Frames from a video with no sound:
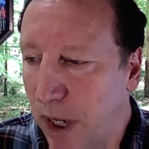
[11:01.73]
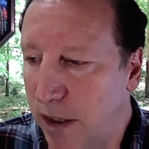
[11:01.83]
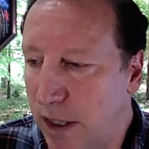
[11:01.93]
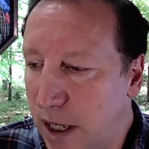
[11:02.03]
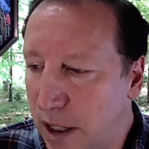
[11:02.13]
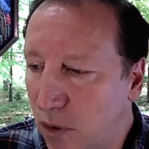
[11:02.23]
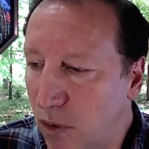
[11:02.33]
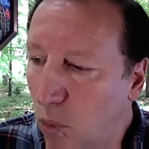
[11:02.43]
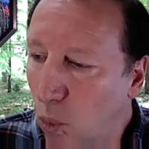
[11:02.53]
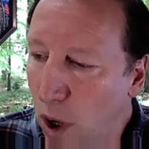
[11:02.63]

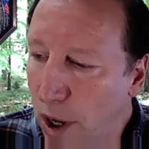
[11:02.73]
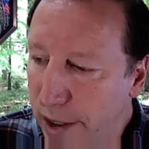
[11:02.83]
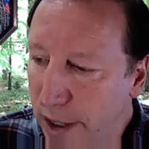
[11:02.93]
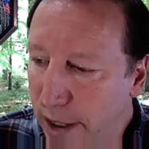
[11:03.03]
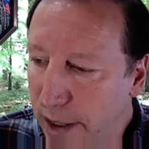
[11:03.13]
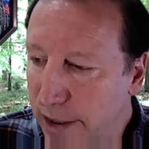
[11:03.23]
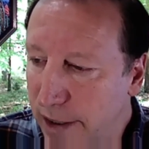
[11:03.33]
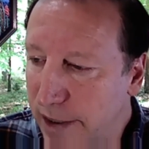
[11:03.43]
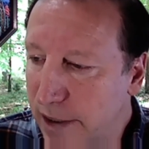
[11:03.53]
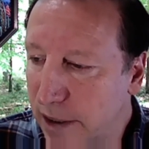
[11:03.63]
then one
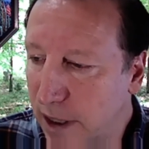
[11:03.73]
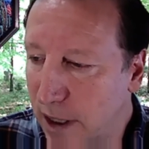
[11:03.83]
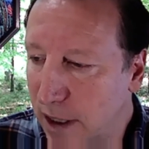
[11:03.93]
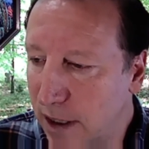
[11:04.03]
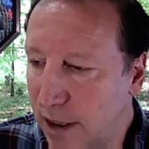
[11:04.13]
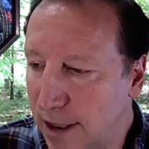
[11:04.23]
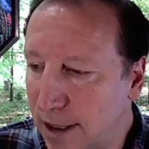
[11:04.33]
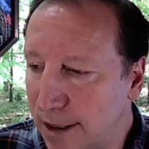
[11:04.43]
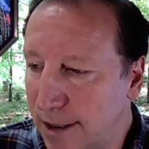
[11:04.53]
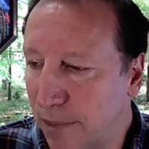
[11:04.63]
is
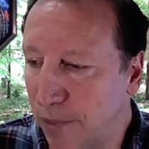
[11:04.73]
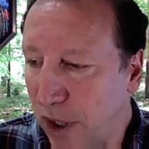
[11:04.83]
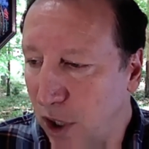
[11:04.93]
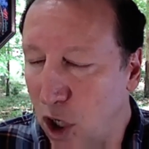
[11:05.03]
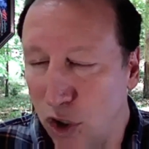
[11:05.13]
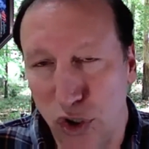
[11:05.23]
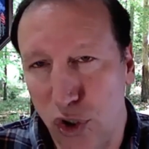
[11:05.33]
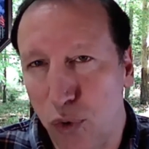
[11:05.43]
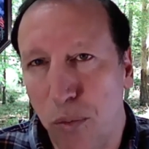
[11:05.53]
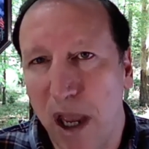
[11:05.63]
something called
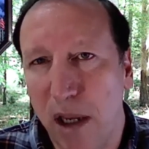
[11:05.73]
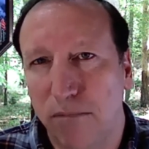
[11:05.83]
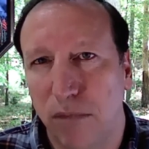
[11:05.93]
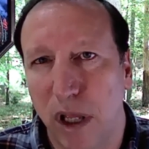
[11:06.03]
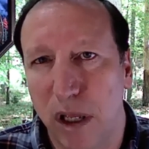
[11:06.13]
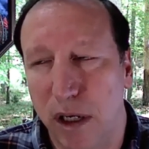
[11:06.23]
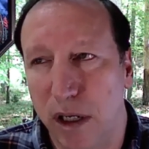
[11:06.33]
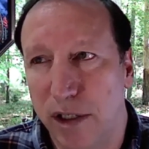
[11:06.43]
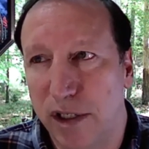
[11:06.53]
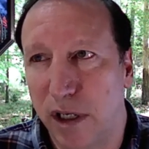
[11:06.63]
Zume, and
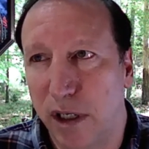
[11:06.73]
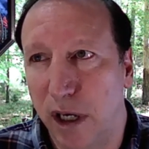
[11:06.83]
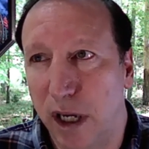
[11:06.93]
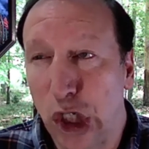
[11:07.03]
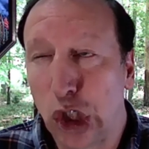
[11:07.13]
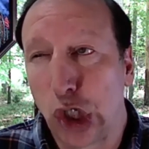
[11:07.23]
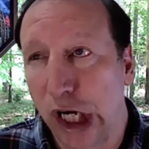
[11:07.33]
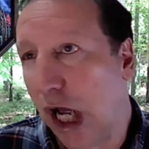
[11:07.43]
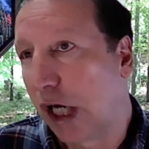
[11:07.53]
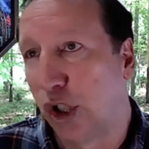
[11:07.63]
it's an
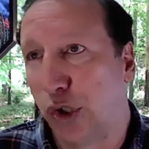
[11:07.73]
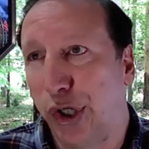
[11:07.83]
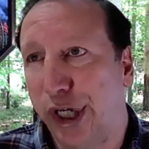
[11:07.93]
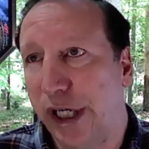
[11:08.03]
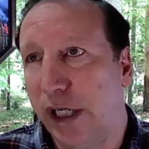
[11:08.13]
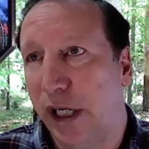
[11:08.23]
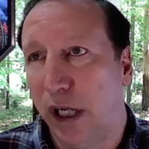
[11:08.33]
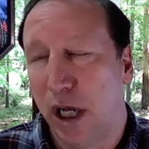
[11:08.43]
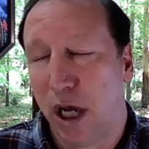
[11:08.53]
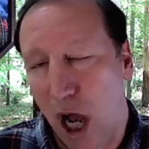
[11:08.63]
introductory
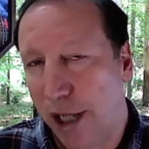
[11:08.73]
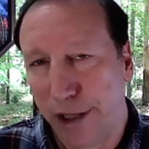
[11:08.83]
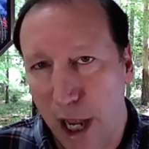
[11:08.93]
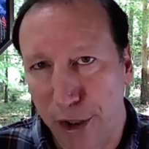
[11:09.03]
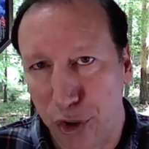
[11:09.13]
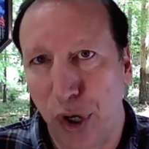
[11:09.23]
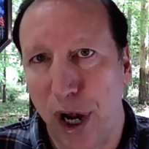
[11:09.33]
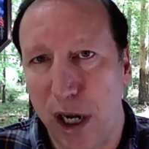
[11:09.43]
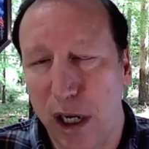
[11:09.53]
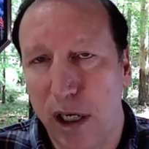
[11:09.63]
online
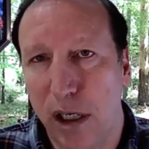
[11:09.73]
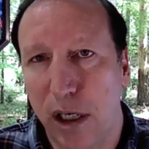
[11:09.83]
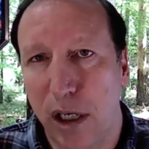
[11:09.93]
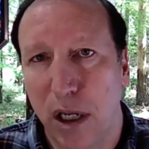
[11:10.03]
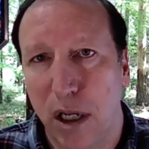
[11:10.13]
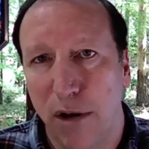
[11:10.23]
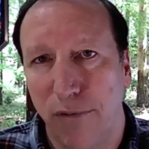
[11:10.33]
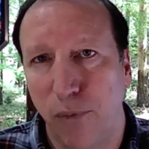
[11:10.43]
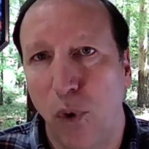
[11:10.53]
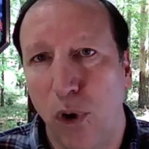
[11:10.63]
training
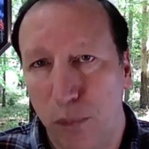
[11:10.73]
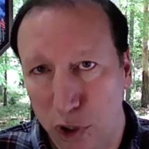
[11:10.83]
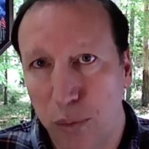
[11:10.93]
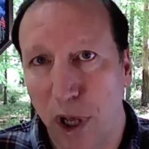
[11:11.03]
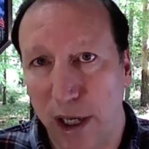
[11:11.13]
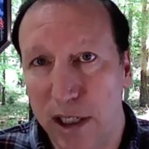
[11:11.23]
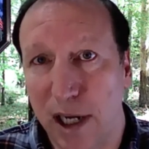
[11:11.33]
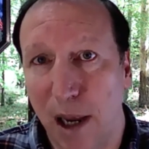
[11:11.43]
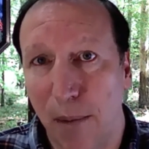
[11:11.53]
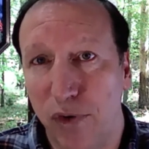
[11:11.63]
for multiplying
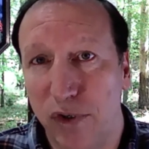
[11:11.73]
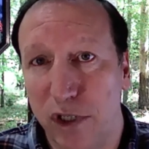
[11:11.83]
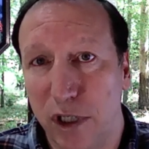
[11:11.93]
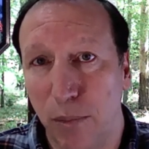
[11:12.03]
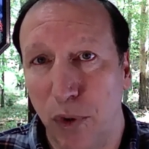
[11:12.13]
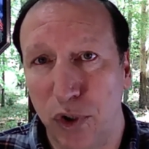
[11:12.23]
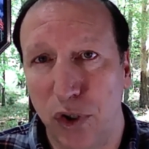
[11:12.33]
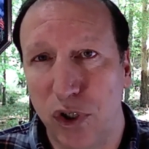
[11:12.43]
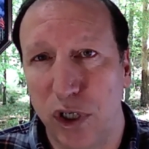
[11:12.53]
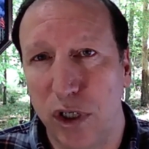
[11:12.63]
disciples in simple
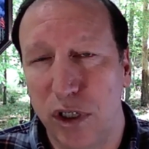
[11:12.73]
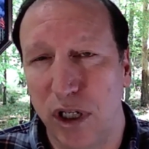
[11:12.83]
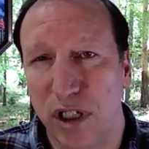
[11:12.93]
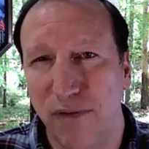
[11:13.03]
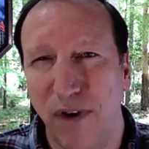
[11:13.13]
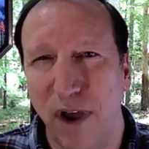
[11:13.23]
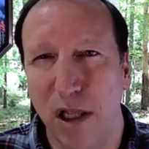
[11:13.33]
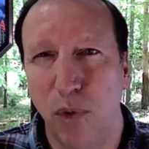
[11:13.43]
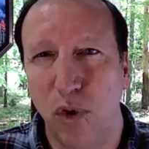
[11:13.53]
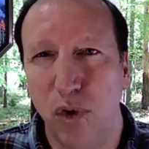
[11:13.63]
churches that's
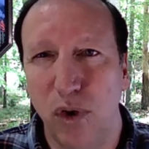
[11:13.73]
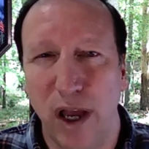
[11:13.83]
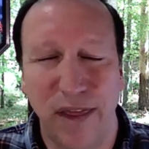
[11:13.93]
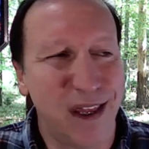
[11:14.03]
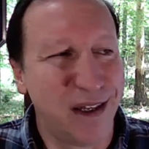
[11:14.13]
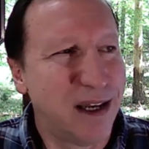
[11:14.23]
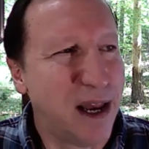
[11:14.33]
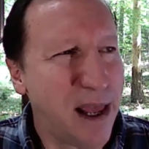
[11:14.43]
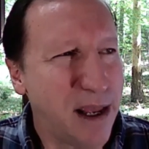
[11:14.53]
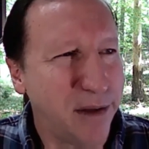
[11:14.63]
available, I think
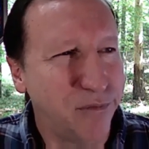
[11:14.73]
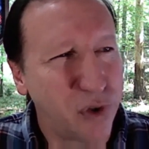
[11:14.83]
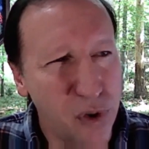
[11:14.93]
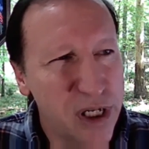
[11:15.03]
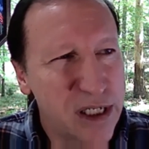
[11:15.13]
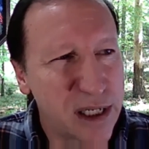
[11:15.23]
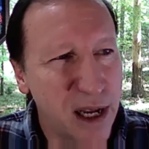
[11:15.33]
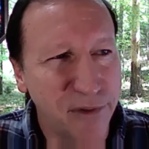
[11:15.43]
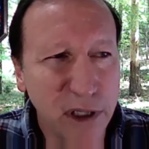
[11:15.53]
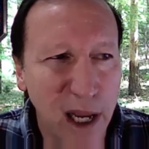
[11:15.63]
today, in
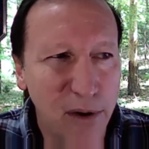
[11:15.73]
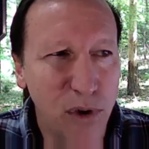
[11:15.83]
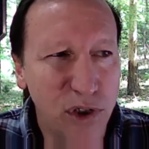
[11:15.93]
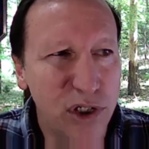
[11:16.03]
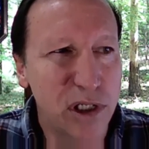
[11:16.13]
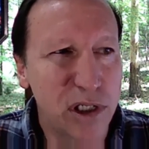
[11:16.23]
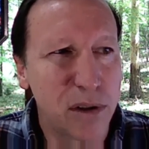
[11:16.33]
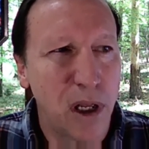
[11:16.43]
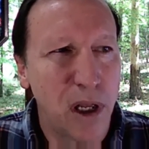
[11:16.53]
37 languages.